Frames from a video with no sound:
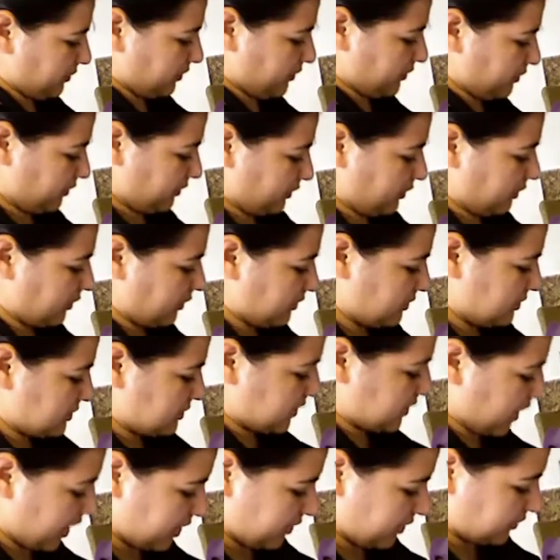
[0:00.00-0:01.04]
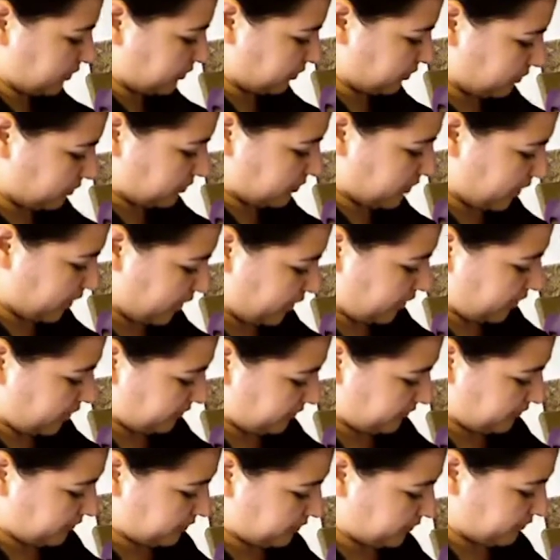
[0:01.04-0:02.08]
It's kind of cool, right?
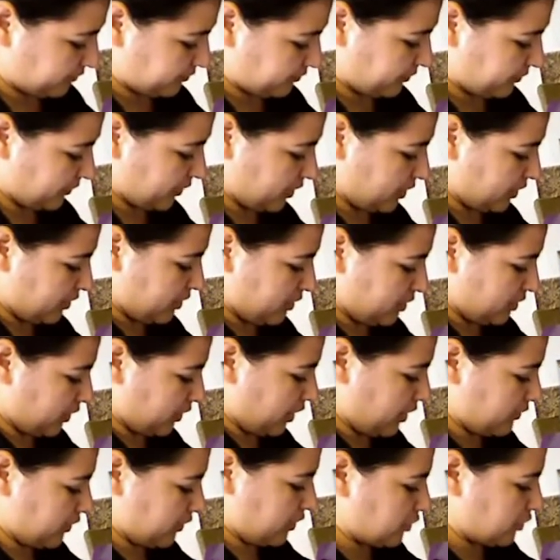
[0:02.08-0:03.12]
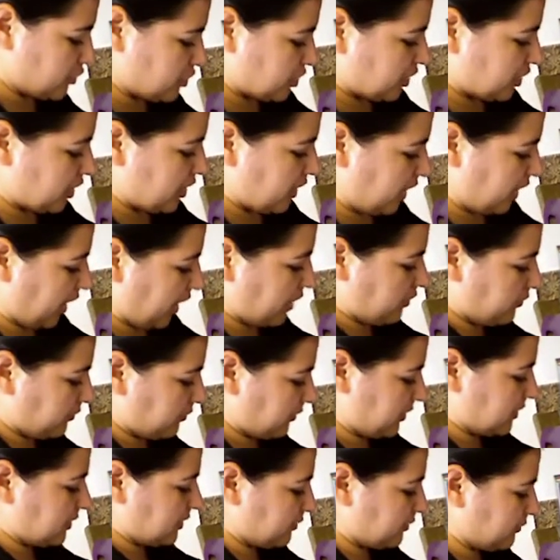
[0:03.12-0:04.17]
And then you're just gonna kind of
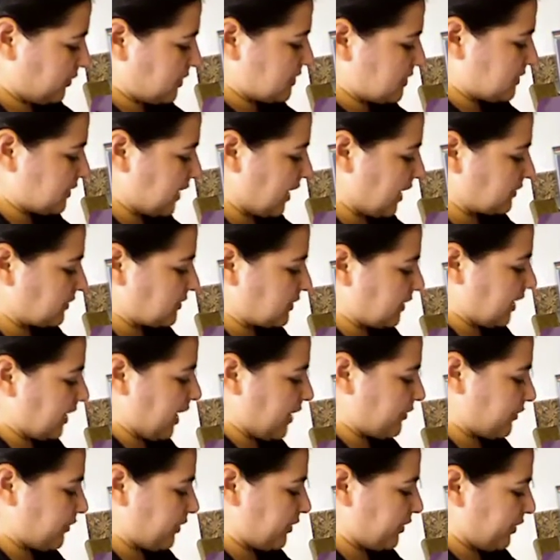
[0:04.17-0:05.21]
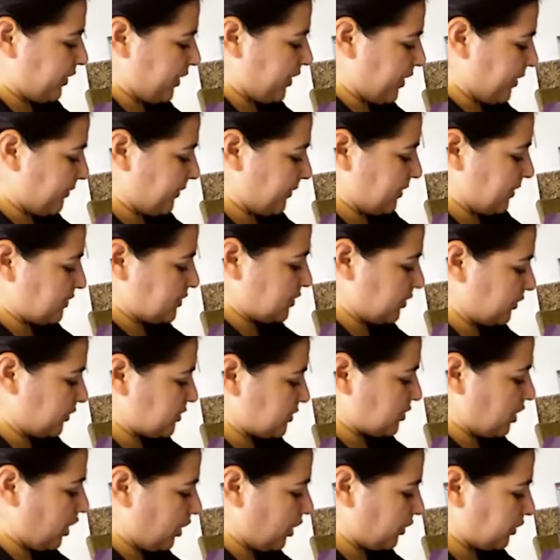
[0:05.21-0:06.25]
whisk that together until
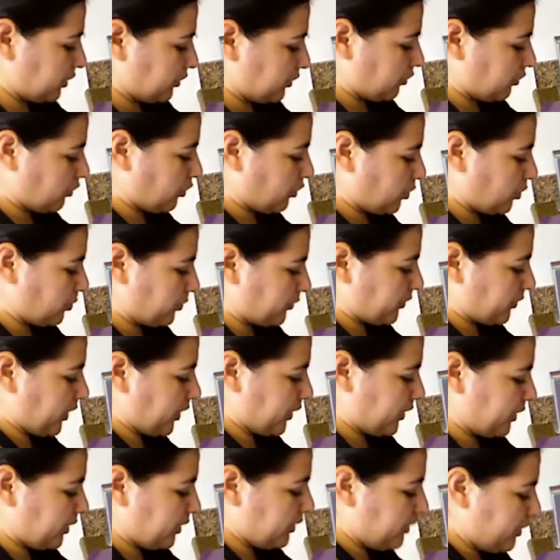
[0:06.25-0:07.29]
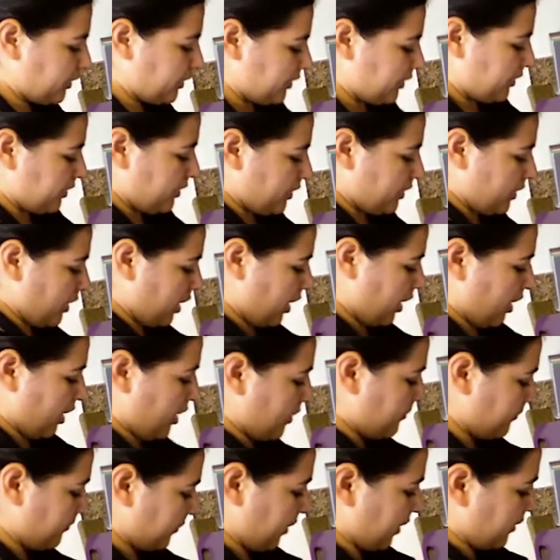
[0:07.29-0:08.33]
it's all incorporated.
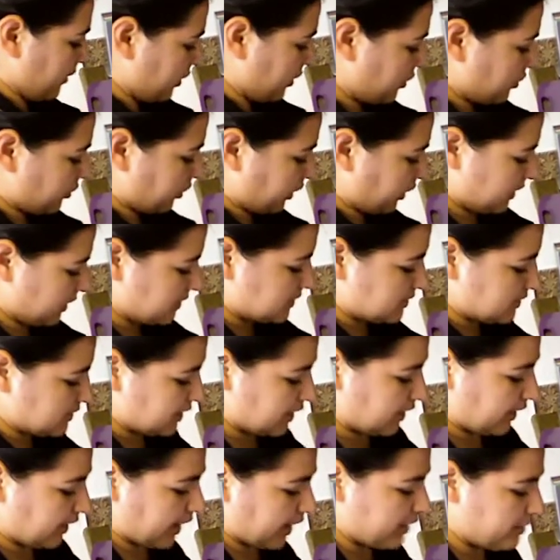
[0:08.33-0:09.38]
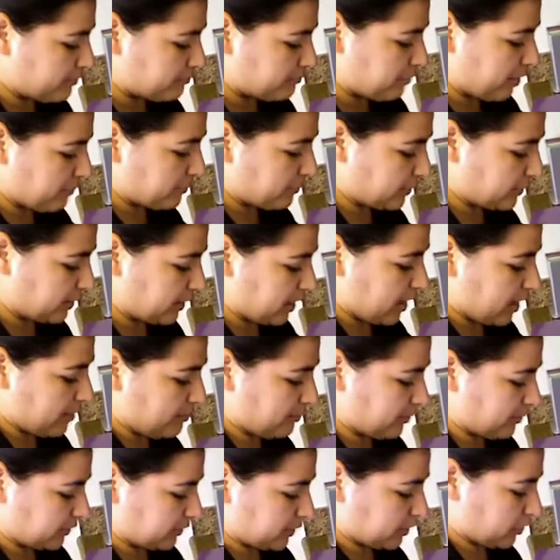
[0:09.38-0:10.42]
And then you're gonna see it kind of bubbling up
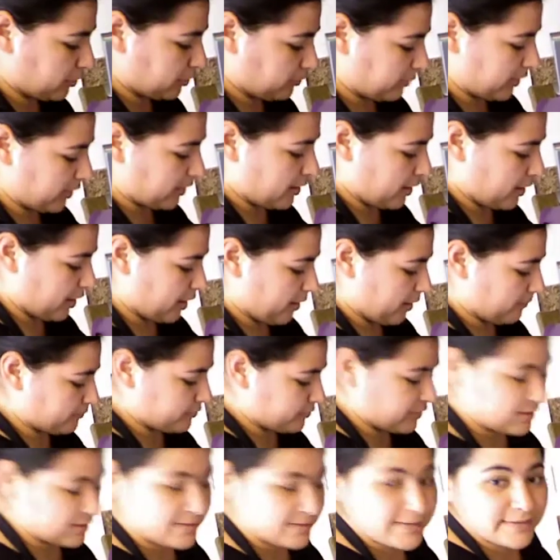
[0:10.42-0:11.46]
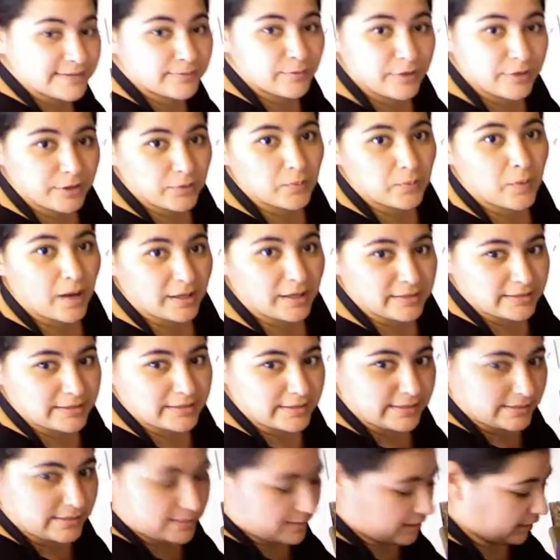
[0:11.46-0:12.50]
a little bit. This is what you want
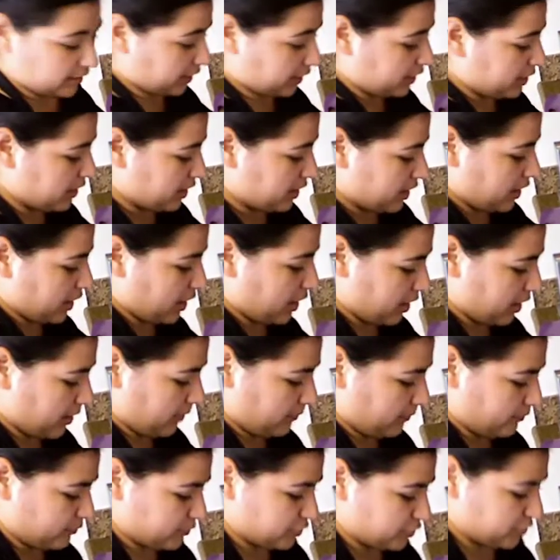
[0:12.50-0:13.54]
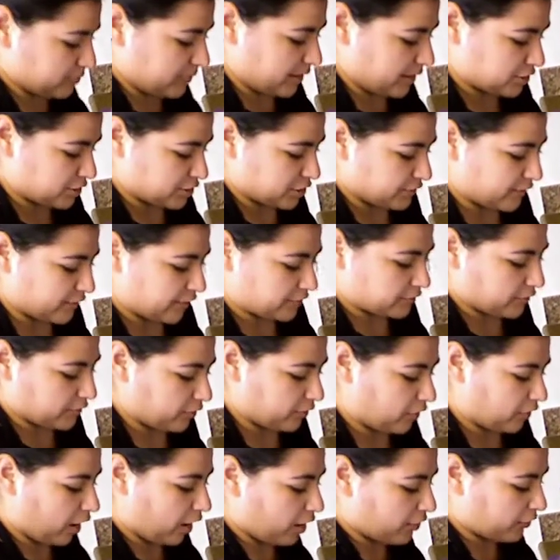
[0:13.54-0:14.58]
to see to make sure that
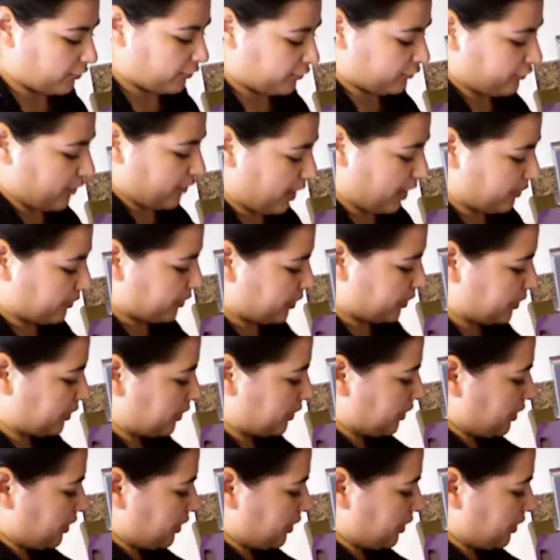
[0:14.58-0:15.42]
all the flour